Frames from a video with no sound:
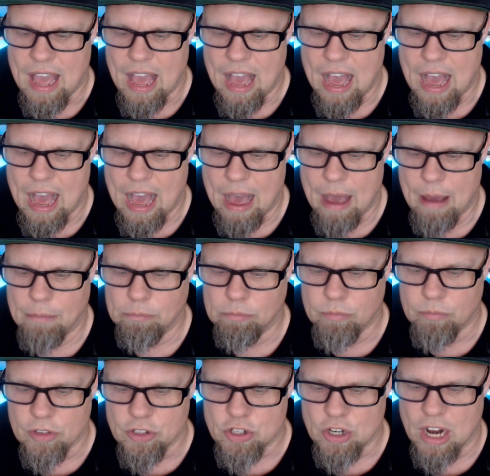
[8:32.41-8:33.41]

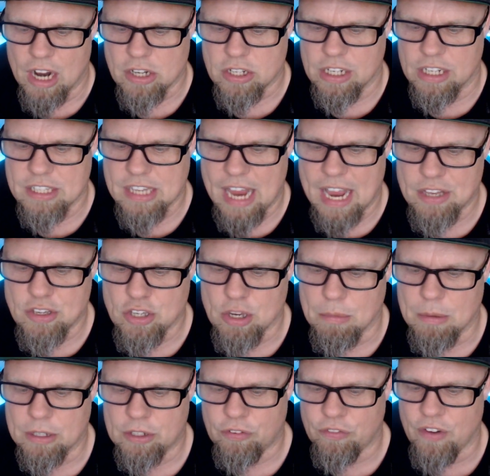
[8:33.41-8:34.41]
Josh says, I had so
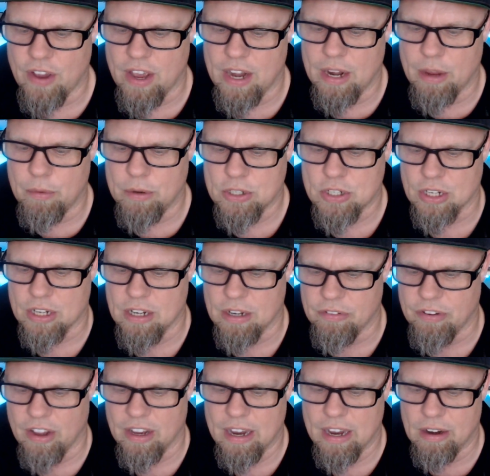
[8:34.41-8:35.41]
much fun. I wish I could
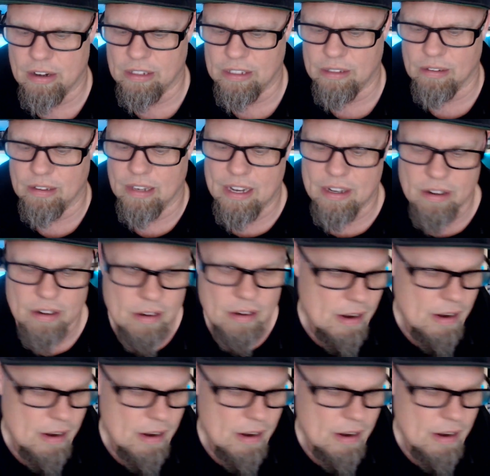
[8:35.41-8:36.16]
have hung out a little later.